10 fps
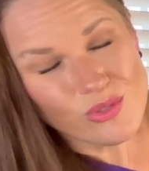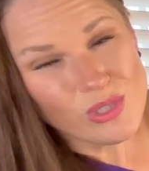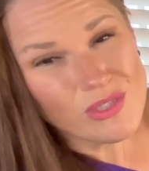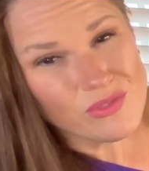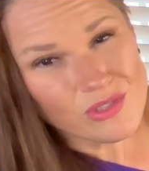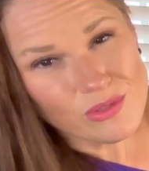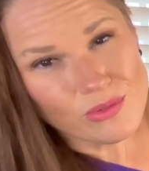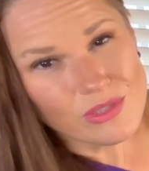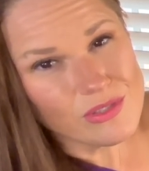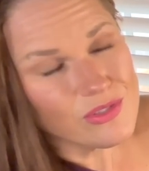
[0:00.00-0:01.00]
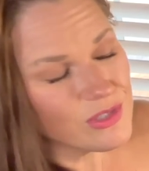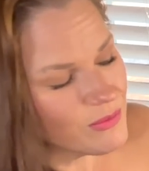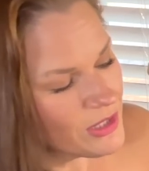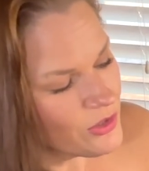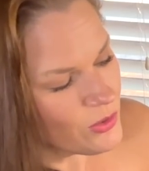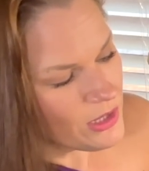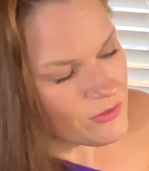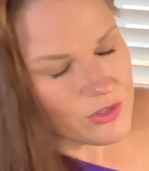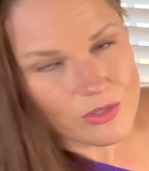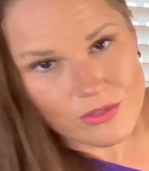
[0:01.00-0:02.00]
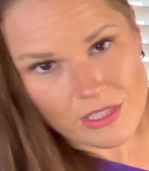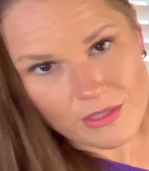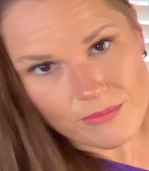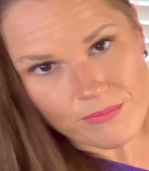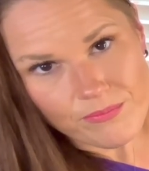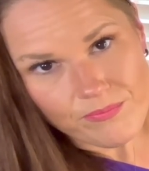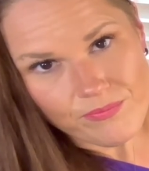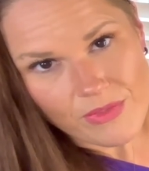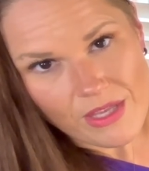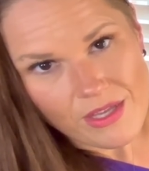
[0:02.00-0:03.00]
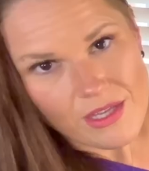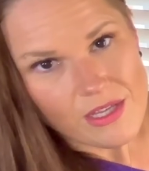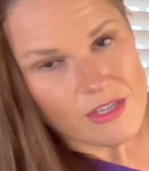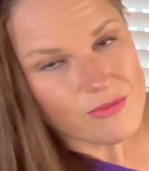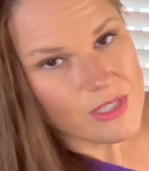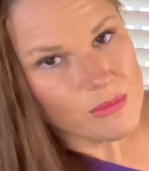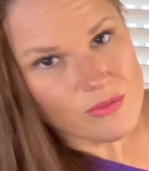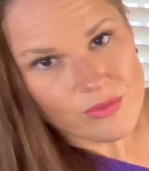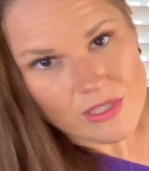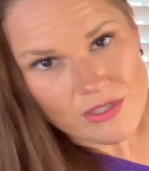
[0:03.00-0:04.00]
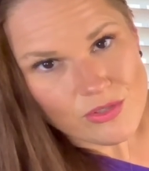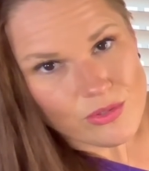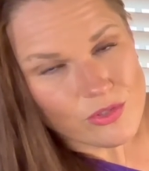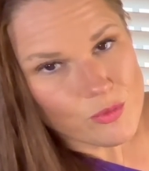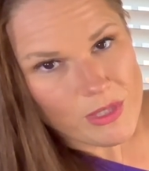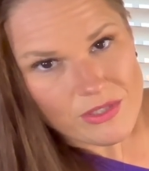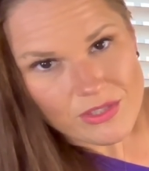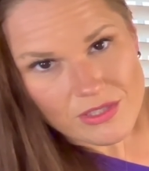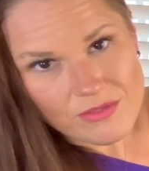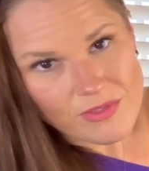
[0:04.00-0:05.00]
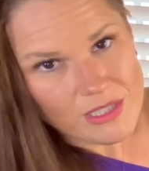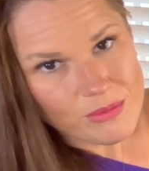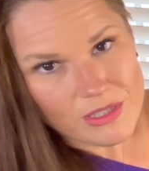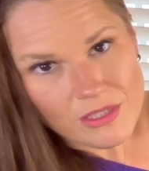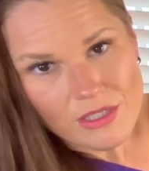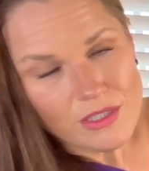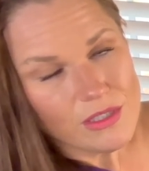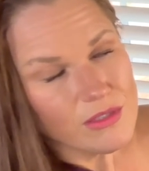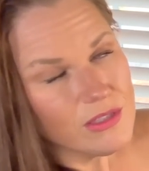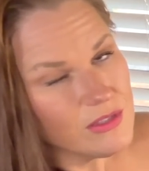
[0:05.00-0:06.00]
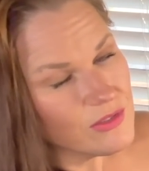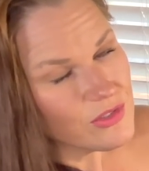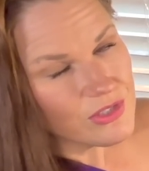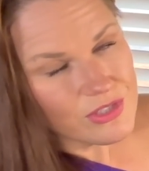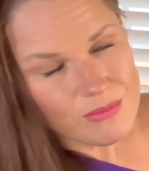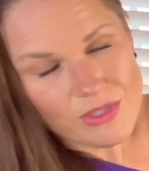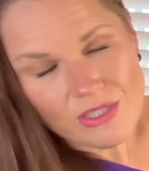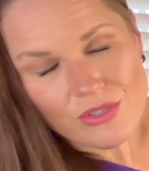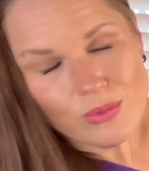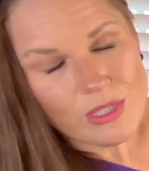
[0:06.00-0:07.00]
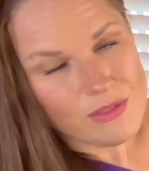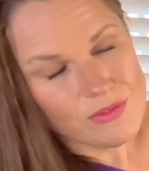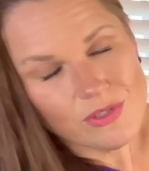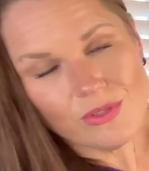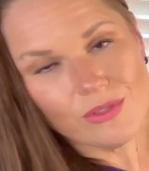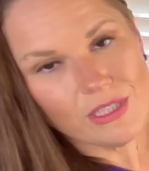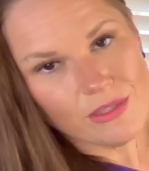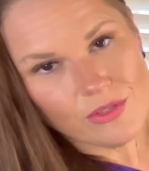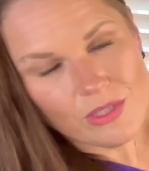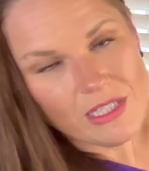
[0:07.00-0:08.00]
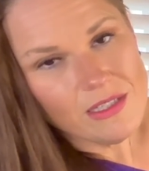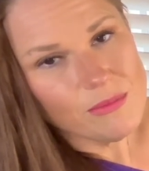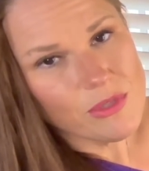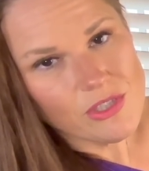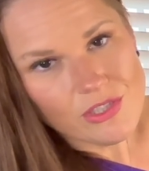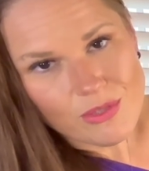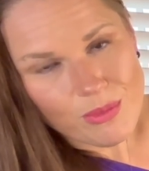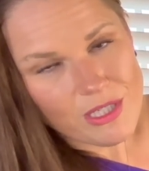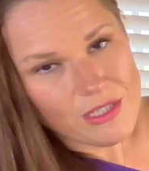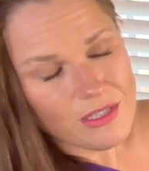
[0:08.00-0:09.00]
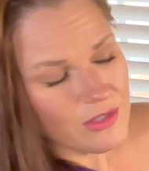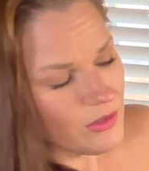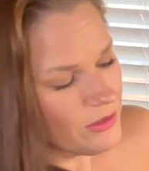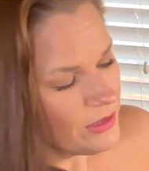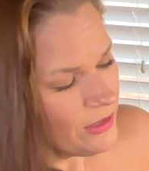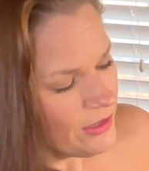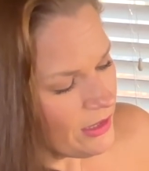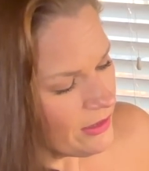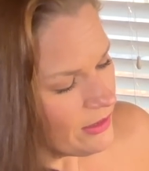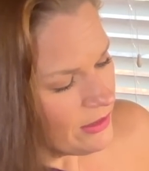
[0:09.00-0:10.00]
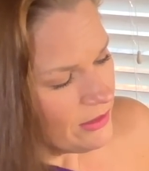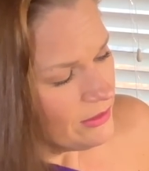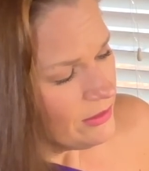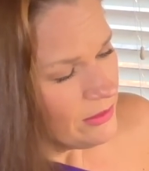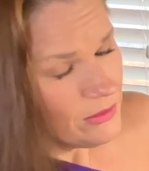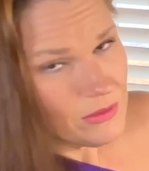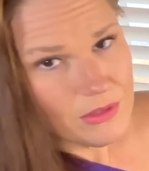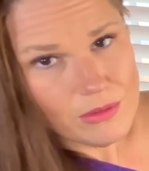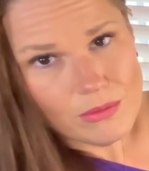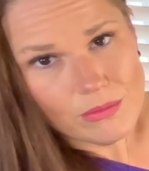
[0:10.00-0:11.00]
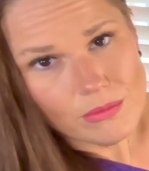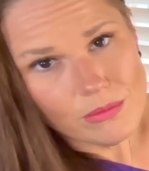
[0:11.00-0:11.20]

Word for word: You have to know that there's some things you have to turn down. Family, friends, or your spouse's family, there's just some things you have to turn down. You can't participate in it at all. And honey, no.